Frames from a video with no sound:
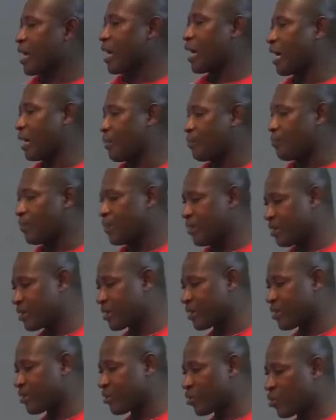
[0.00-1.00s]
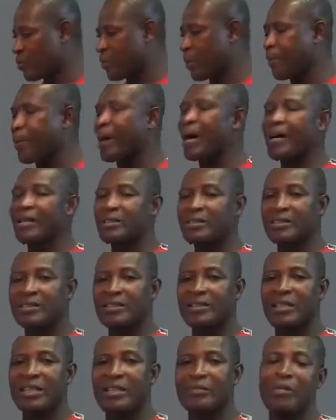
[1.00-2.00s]
are made to be part,
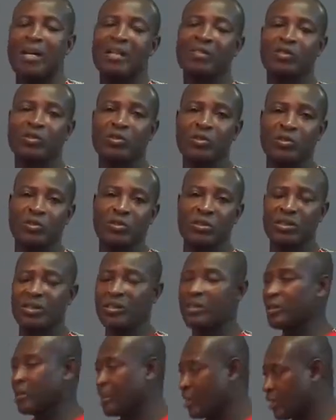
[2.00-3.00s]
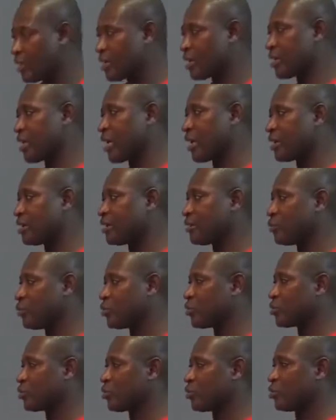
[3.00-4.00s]
and by so doing, they are
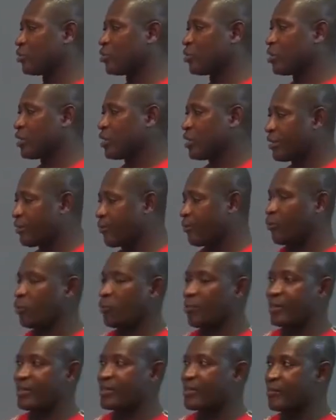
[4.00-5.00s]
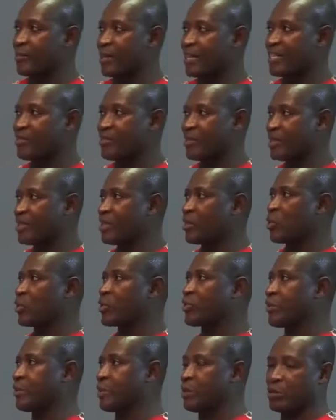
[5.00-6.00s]
able to influence management. They
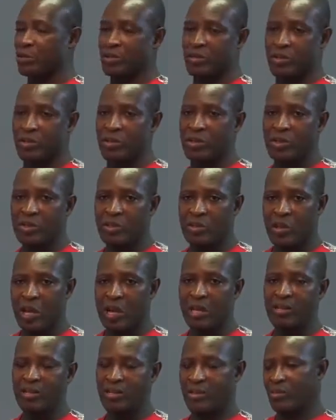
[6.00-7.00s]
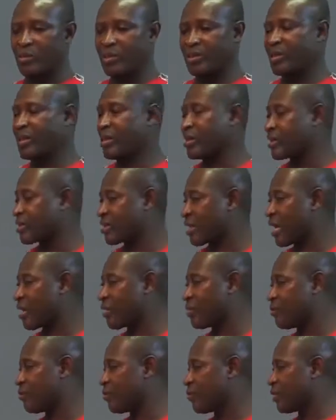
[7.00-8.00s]
contribute, at least when there is
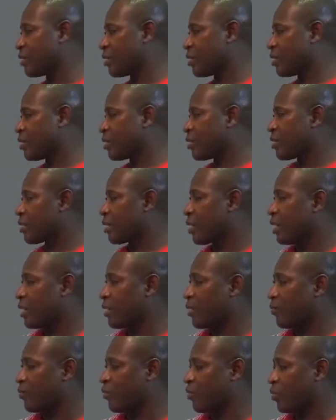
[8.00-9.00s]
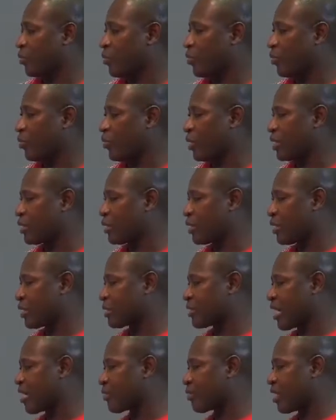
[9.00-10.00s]
time when a
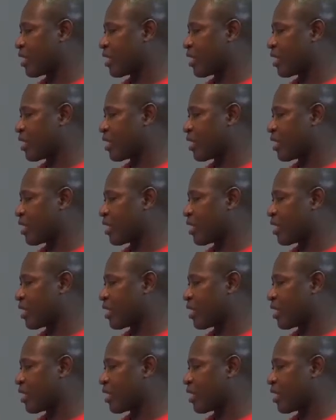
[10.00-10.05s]
time